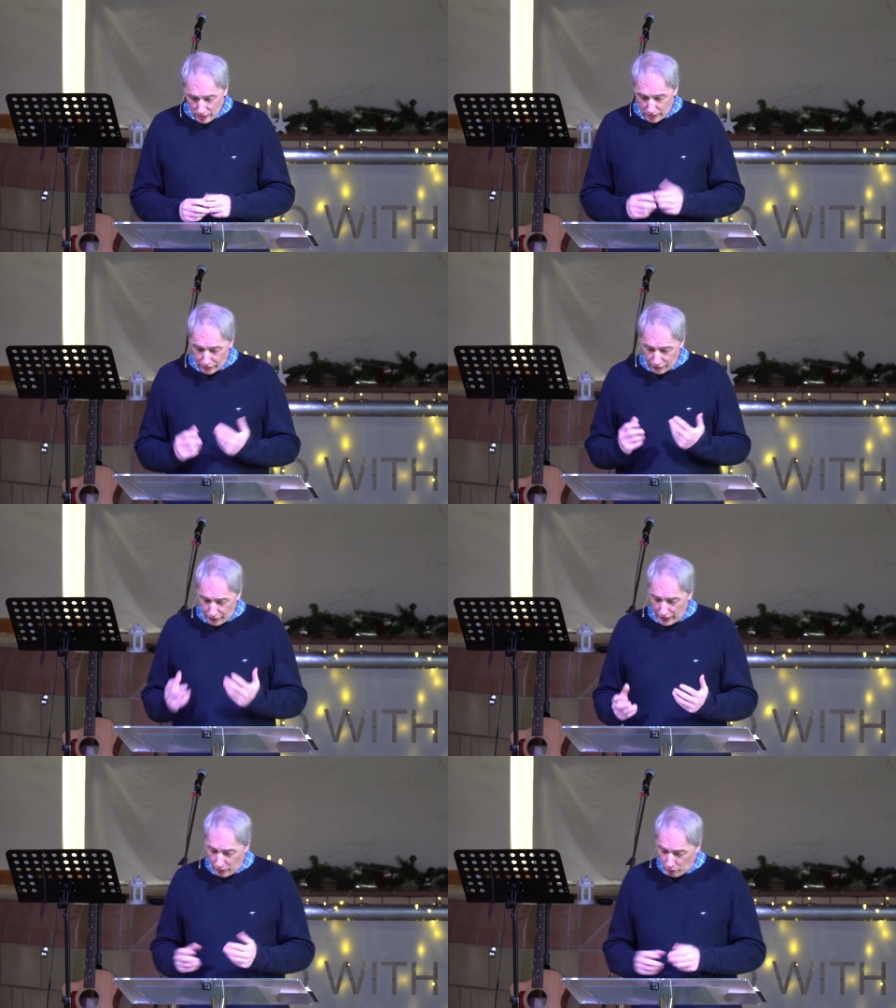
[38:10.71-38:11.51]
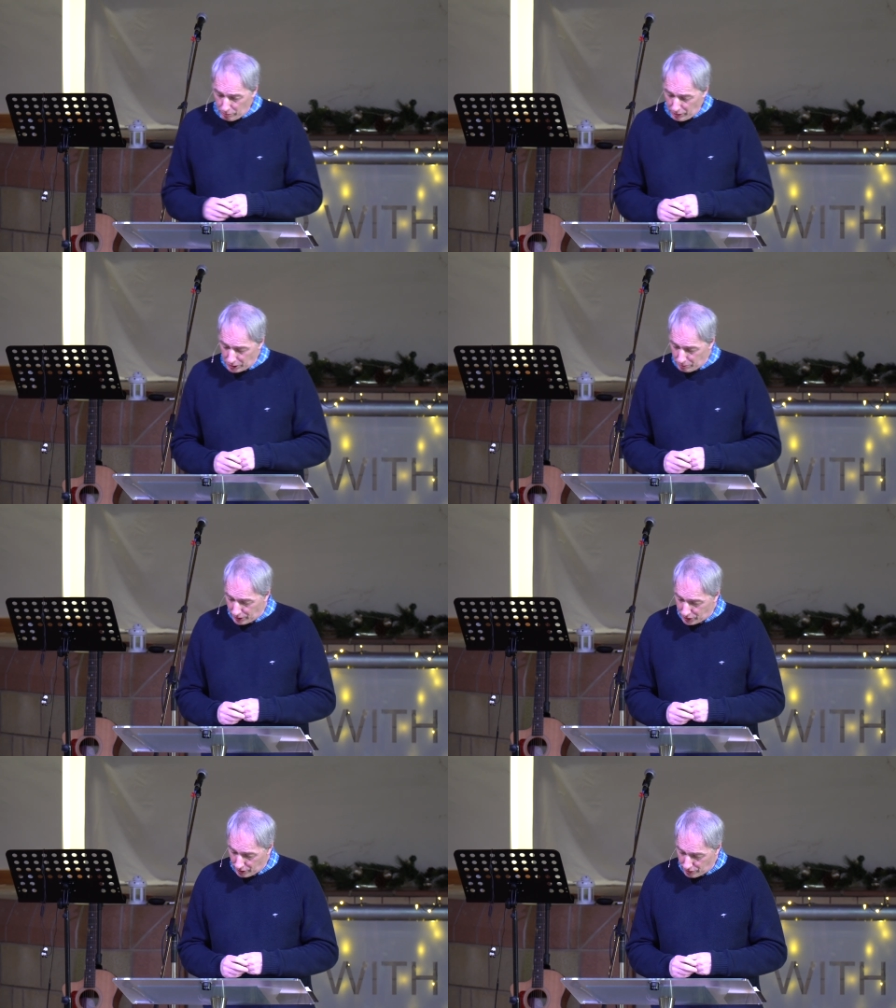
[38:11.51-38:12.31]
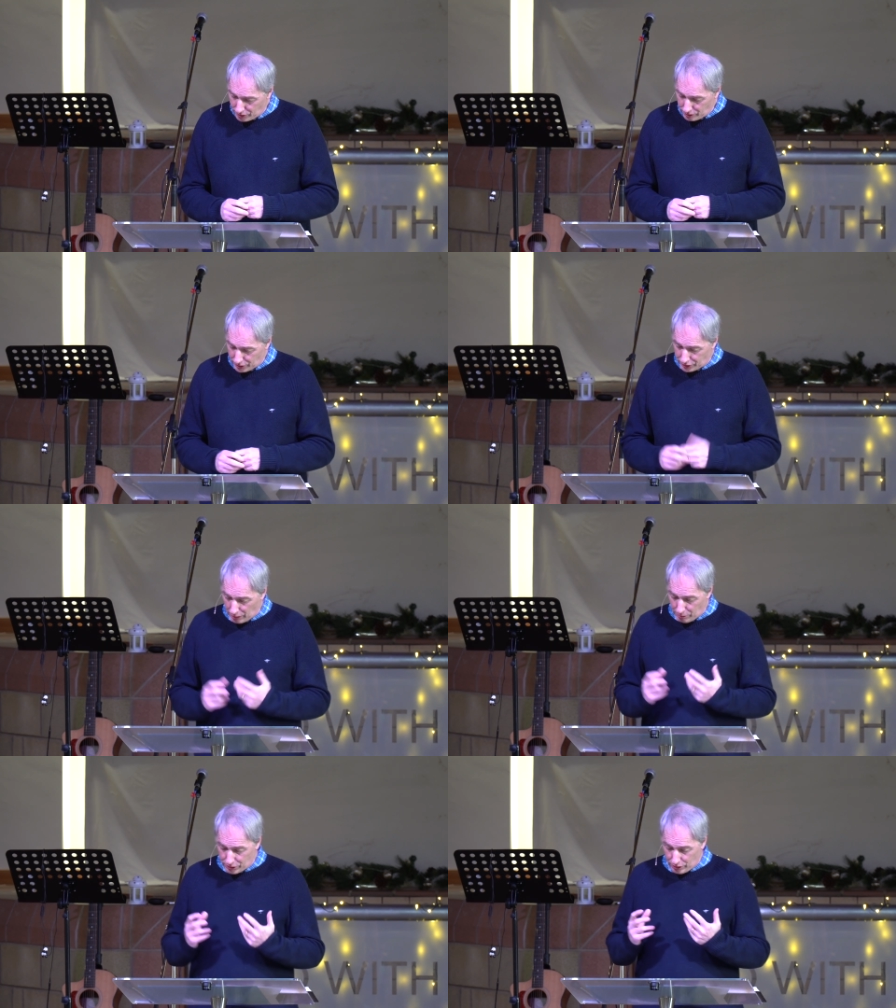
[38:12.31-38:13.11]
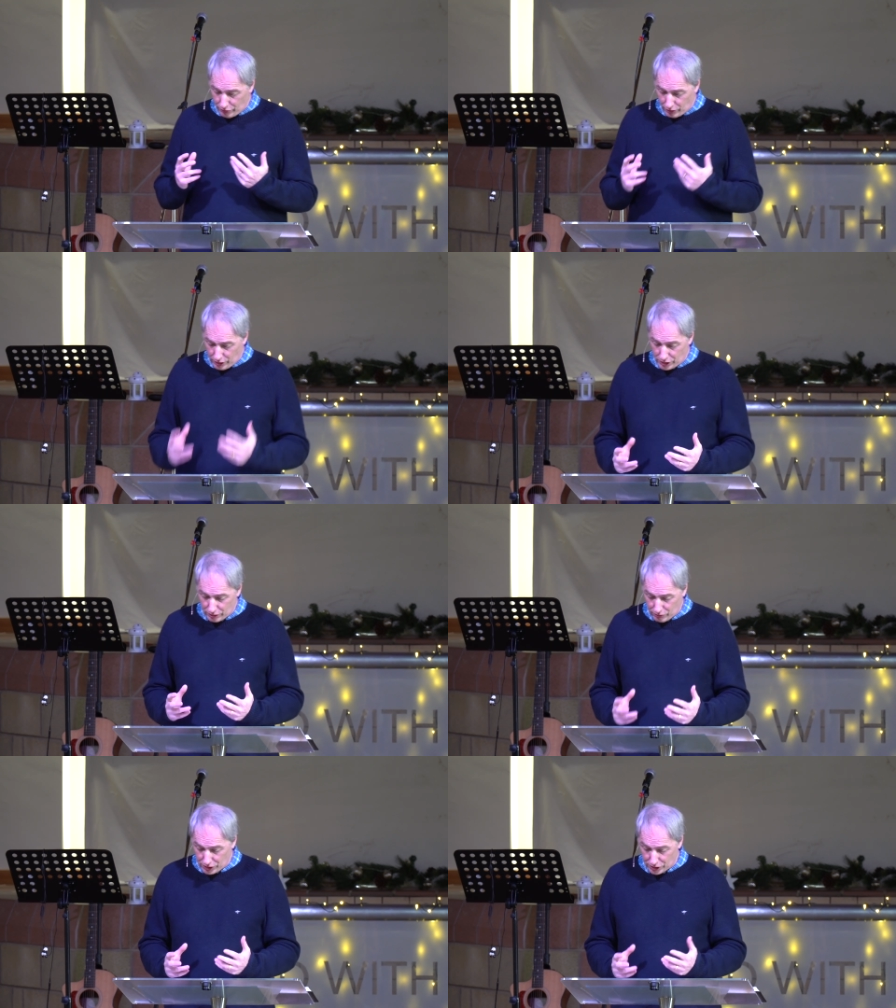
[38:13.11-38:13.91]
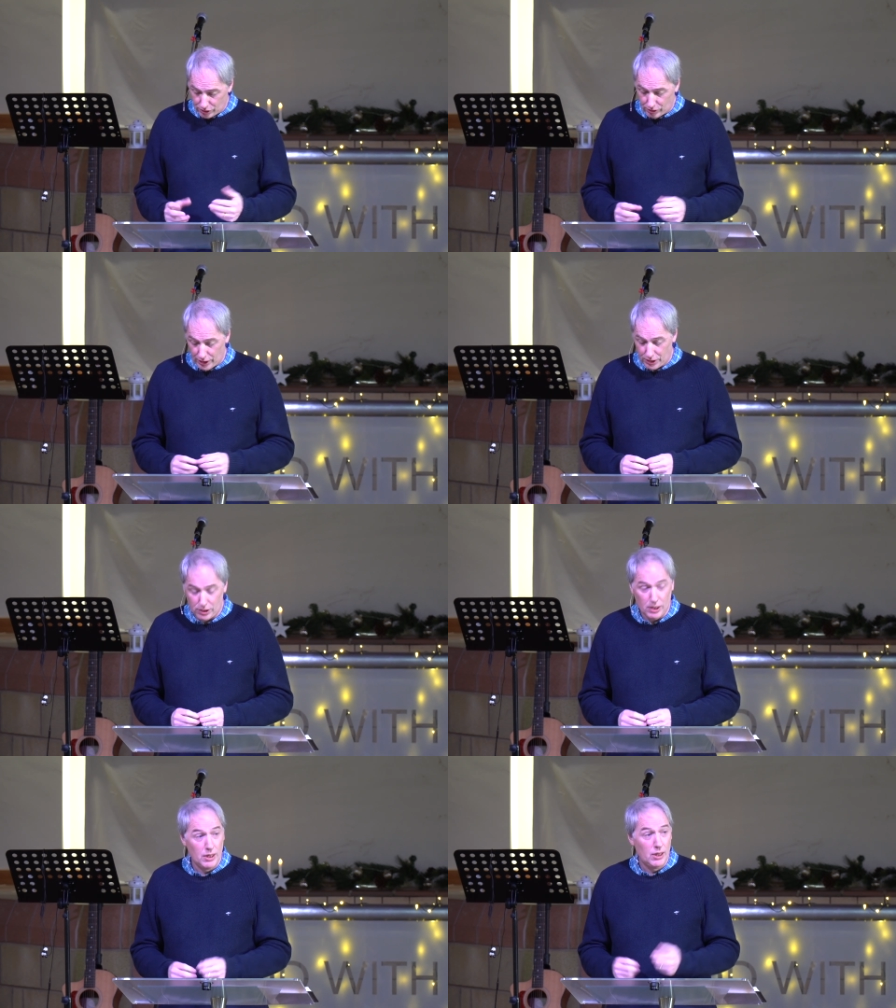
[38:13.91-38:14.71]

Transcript: that define what it means to be a church established on the foundation of Jesus Christ,